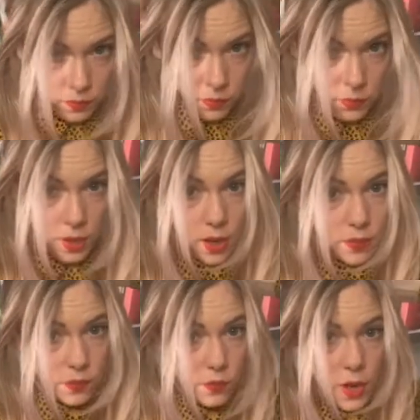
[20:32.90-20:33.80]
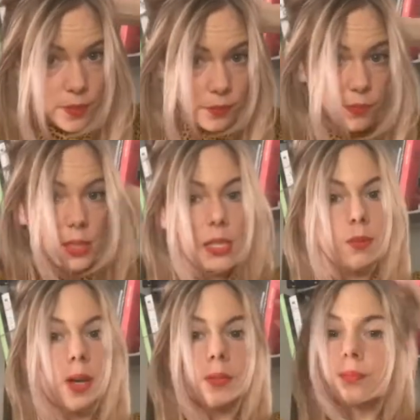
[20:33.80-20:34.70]
Okay, right, messy
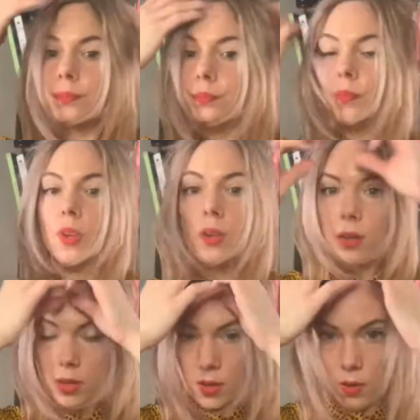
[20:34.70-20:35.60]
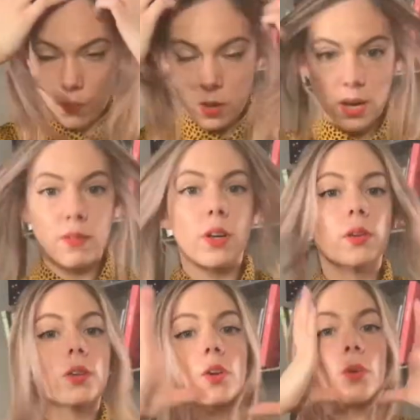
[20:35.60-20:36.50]
bun. Whatever,
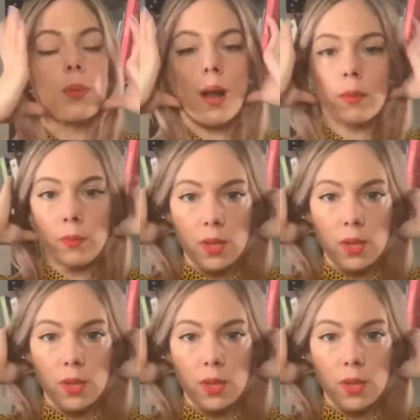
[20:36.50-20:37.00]
no problem.